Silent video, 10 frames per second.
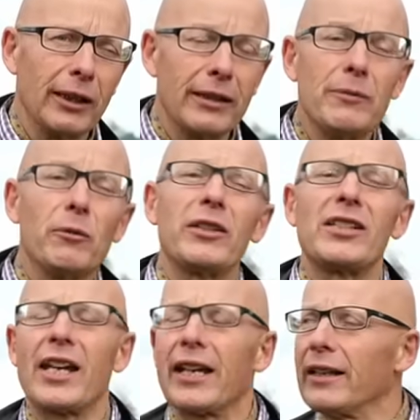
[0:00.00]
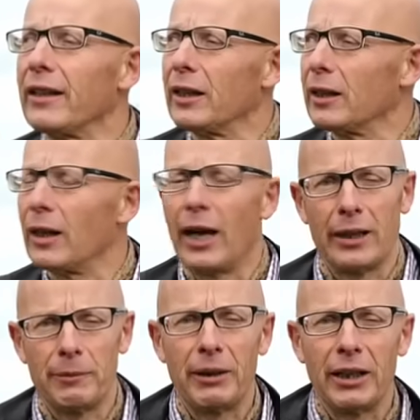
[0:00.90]
I didn't want to say anything
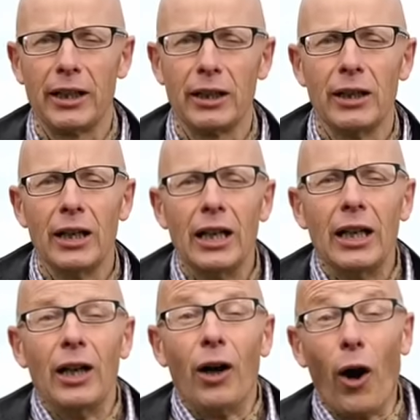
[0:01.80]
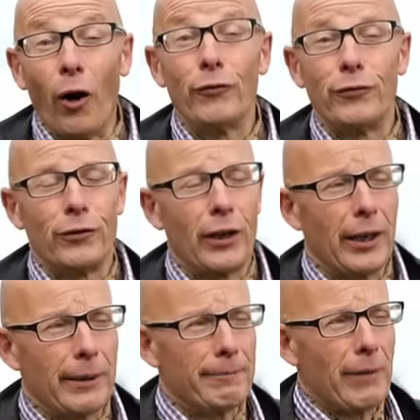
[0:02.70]
at the beginning of
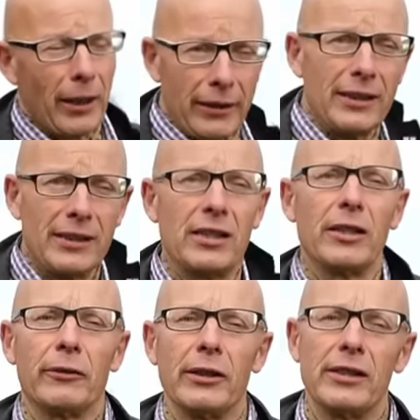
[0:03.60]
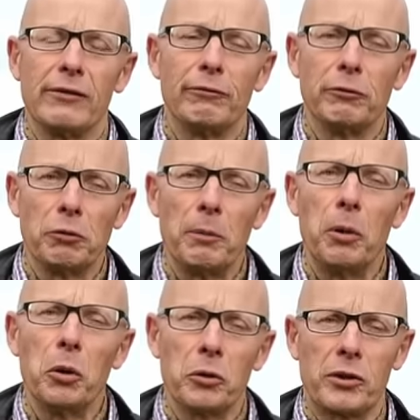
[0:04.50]
these series of
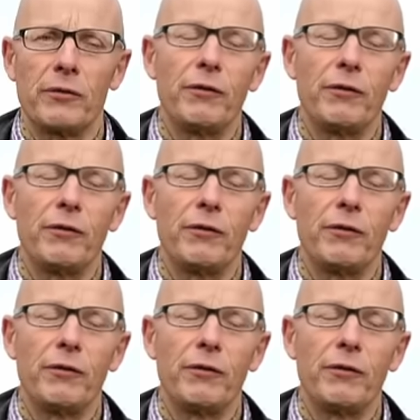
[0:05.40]
reports.